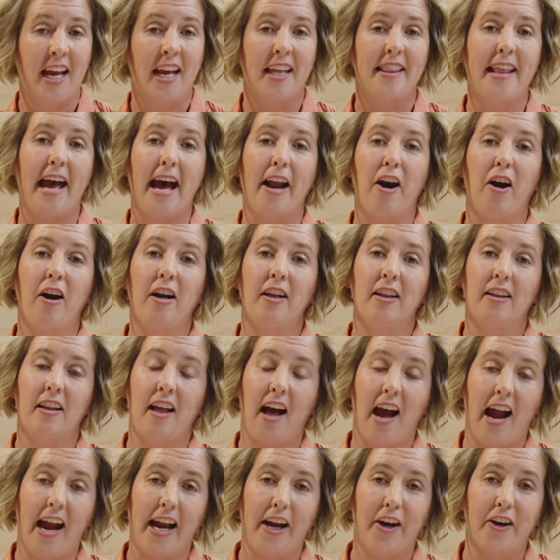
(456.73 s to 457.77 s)
that are
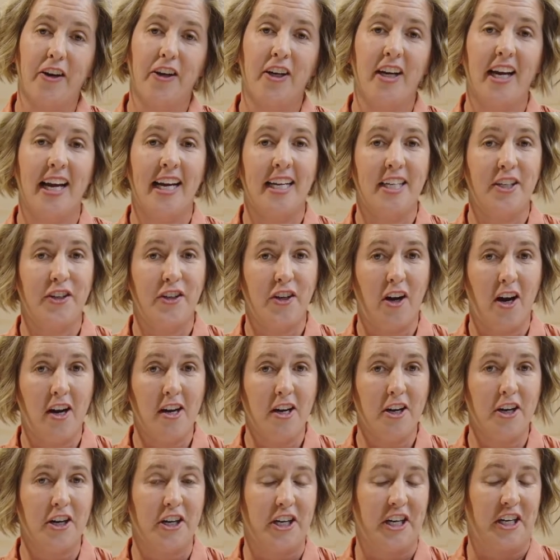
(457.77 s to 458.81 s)
lighter and
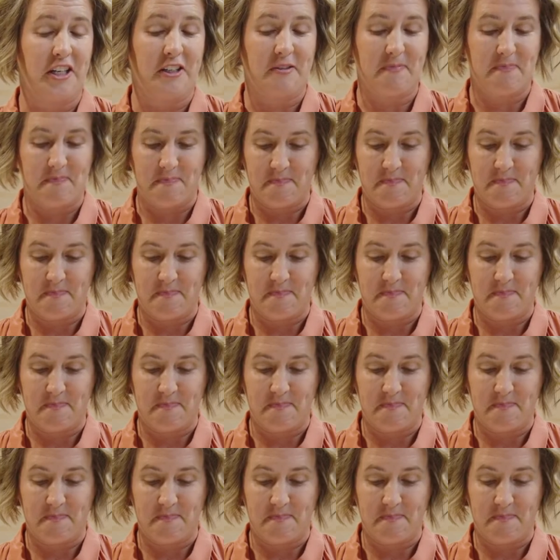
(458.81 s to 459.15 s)
darker.